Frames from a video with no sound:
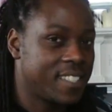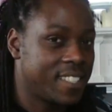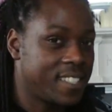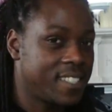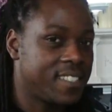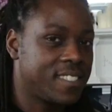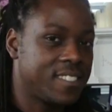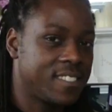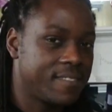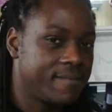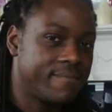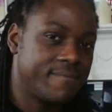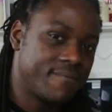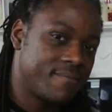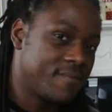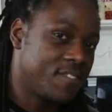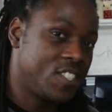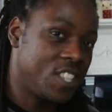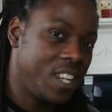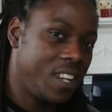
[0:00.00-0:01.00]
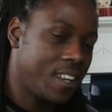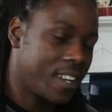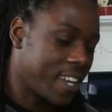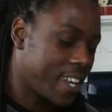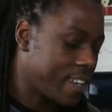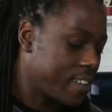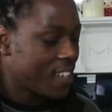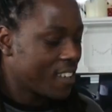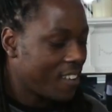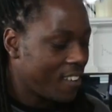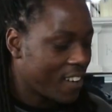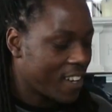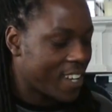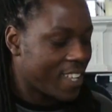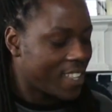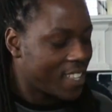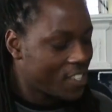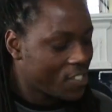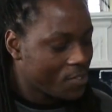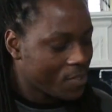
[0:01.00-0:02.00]
It's G again.
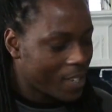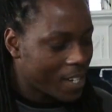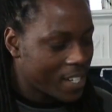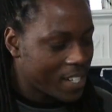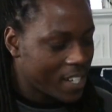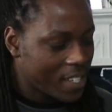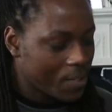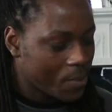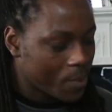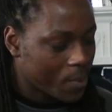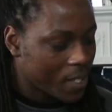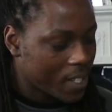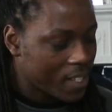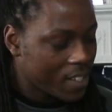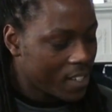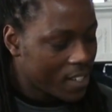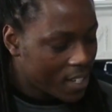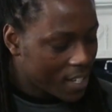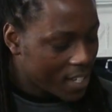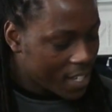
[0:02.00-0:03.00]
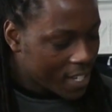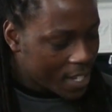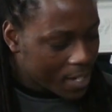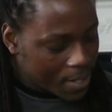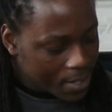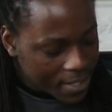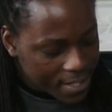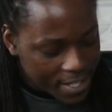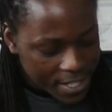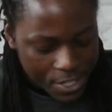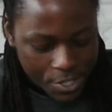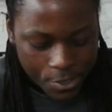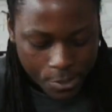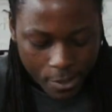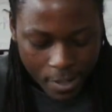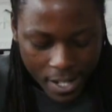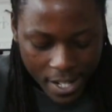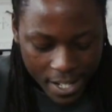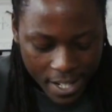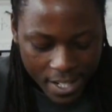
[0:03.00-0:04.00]
Alright, let's try another one. Uh, let's
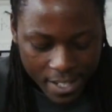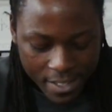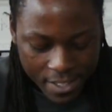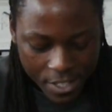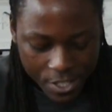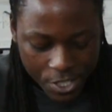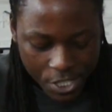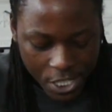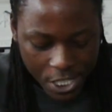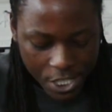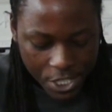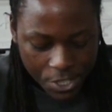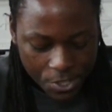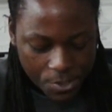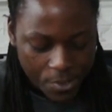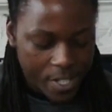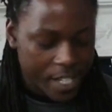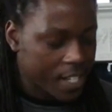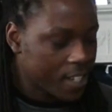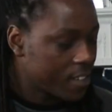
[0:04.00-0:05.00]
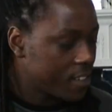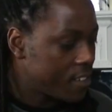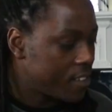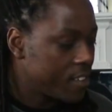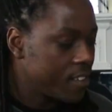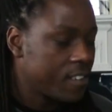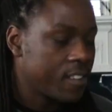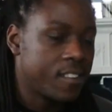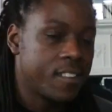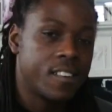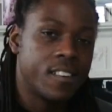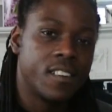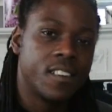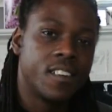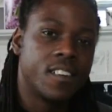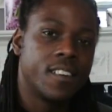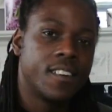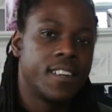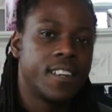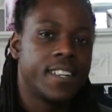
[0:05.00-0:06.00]
try the G string.
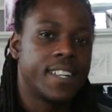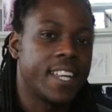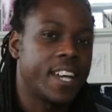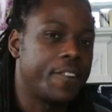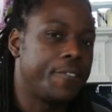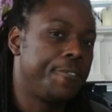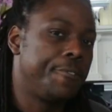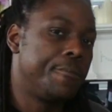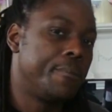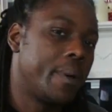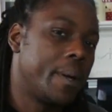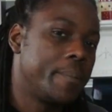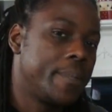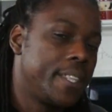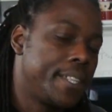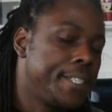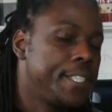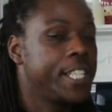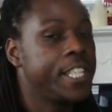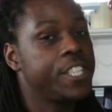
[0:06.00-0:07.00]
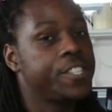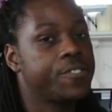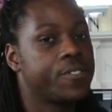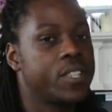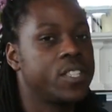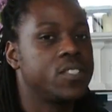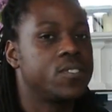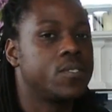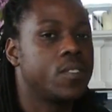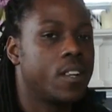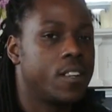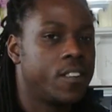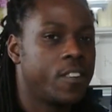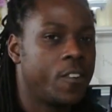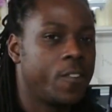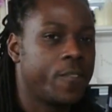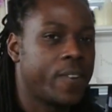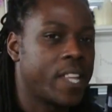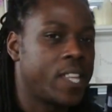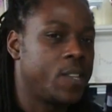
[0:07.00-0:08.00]
Now if you remember, the G string's
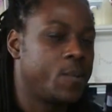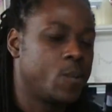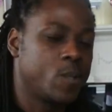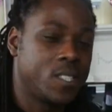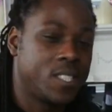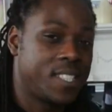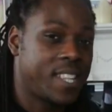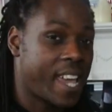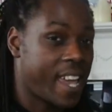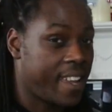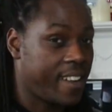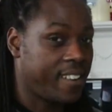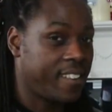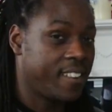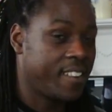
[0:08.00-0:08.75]
note value was ten.